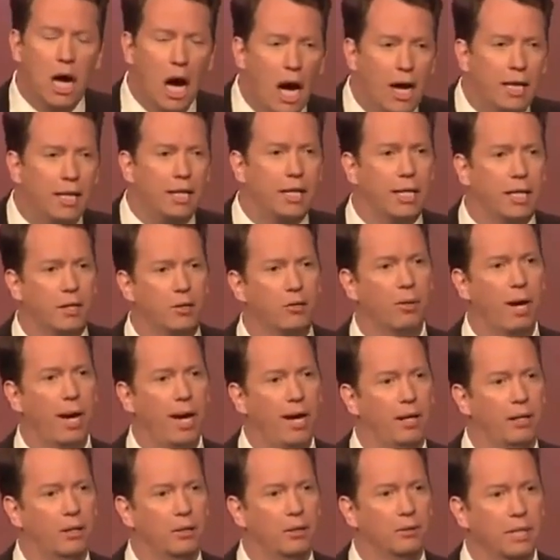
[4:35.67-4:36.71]
guiding it
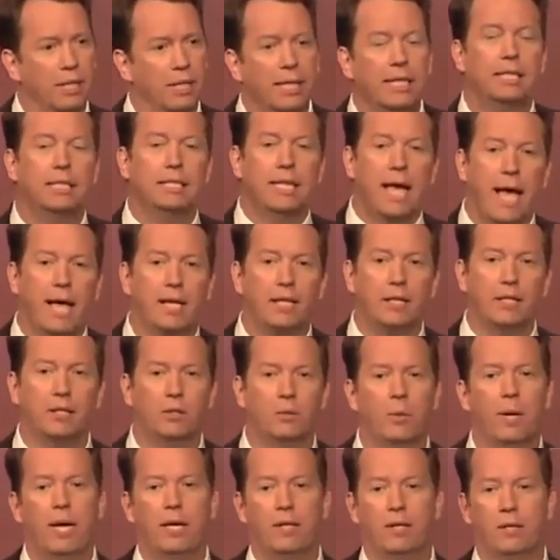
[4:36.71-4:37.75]
around in exactly
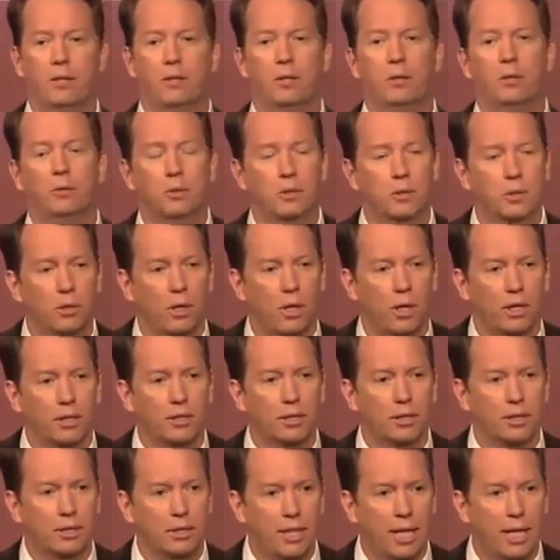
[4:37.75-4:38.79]
the way that Newton's
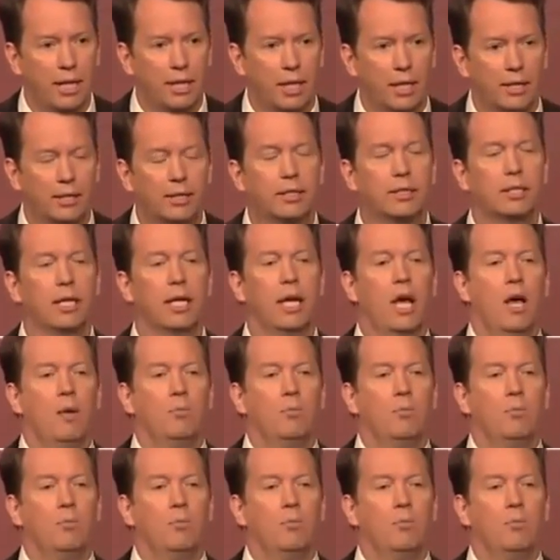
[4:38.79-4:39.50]
laws tell us.